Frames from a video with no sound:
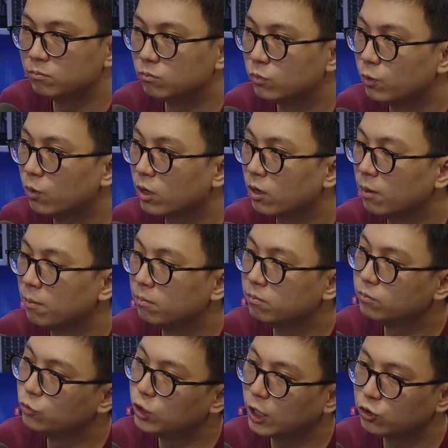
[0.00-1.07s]
We want to
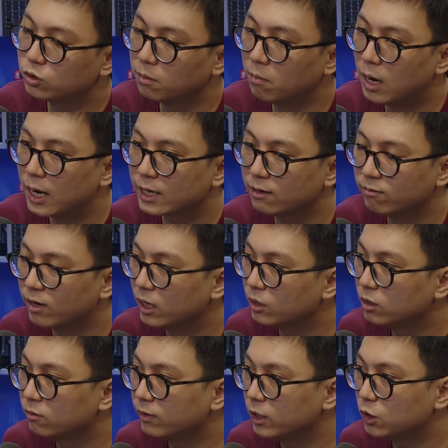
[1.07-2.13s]
judge the market
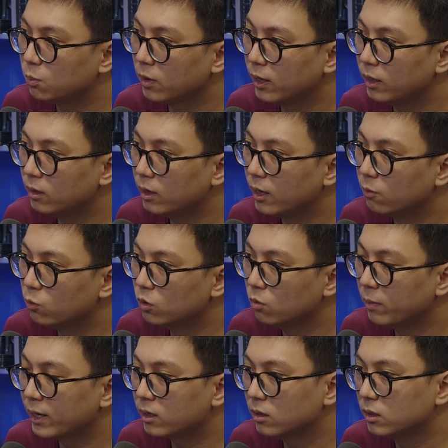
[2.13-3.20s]
value of each player, and we'll
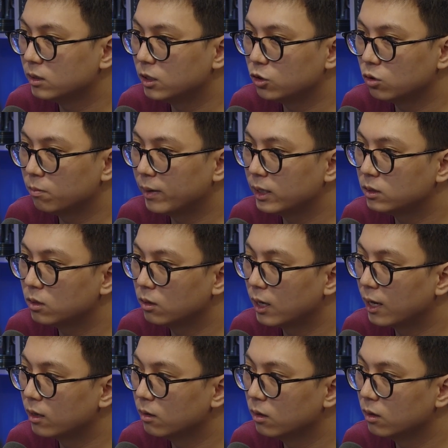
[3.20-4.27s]
make the decision based on
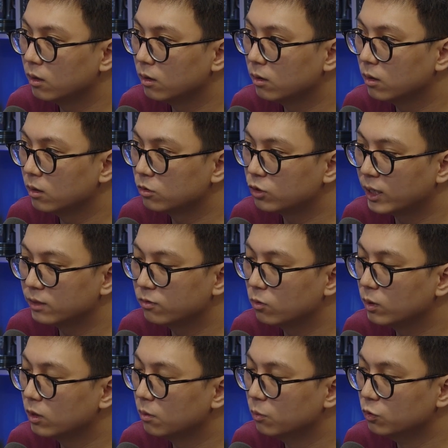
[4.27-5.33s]
how the transfer
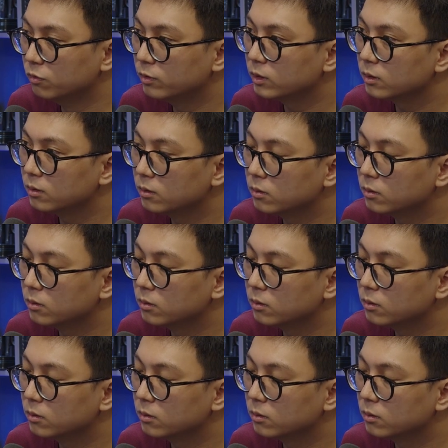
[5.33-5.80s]
window moves.